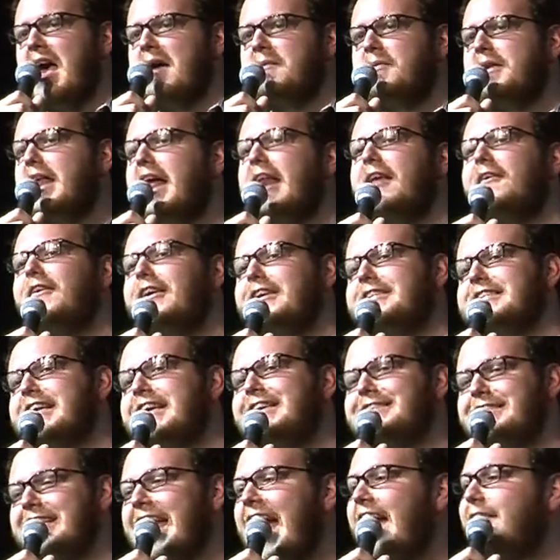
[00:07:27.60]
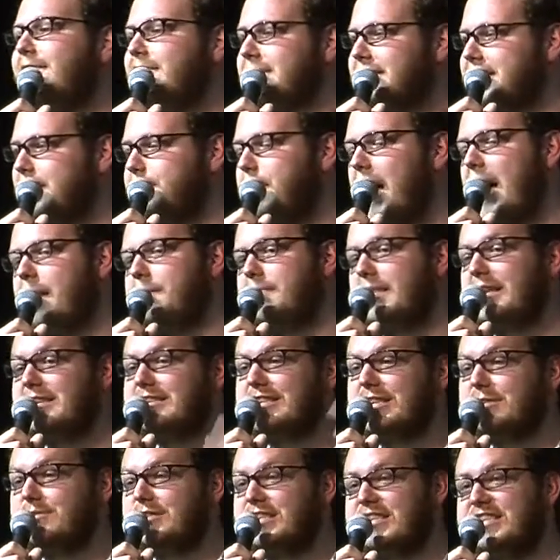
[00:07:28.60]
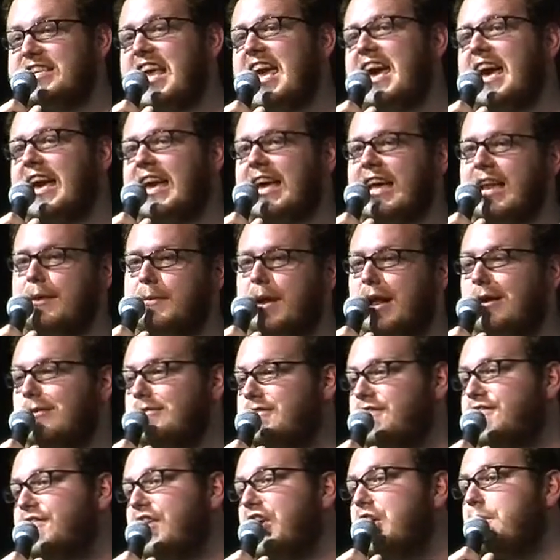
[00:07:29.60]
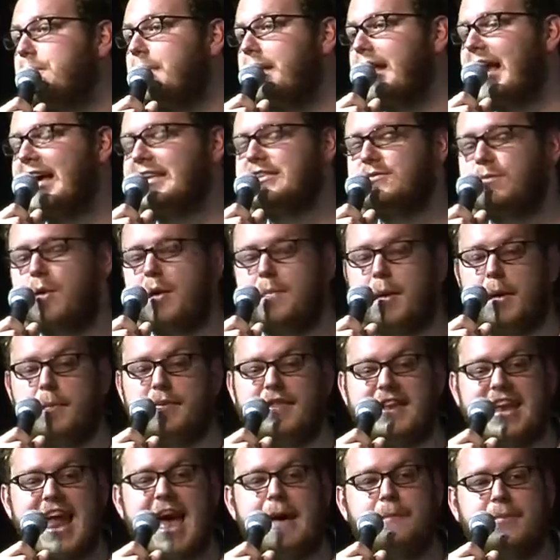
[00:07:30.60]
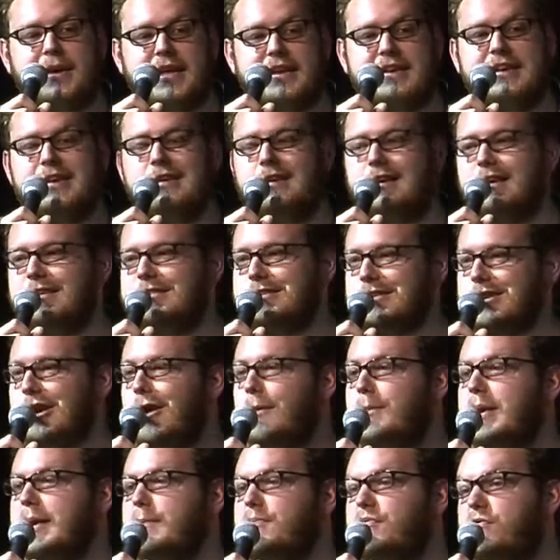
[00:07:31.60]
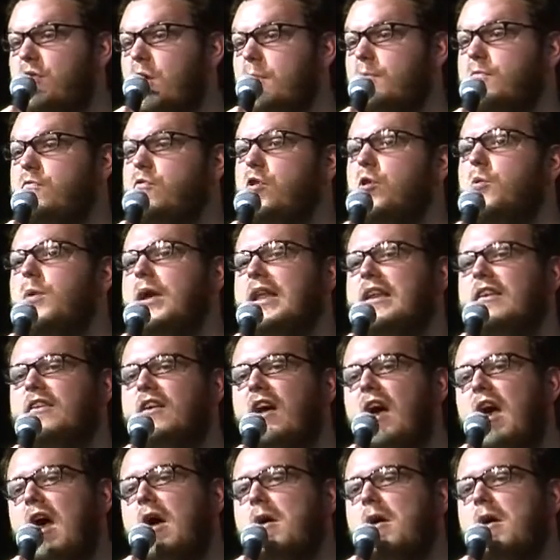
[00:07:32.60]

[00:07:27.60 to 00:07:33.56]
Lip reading: But anyway, she had this kebab, and then she was sick. I mean, I was fuming. I had to wipe up with a napkin, didn't I? So comedy prop ruined.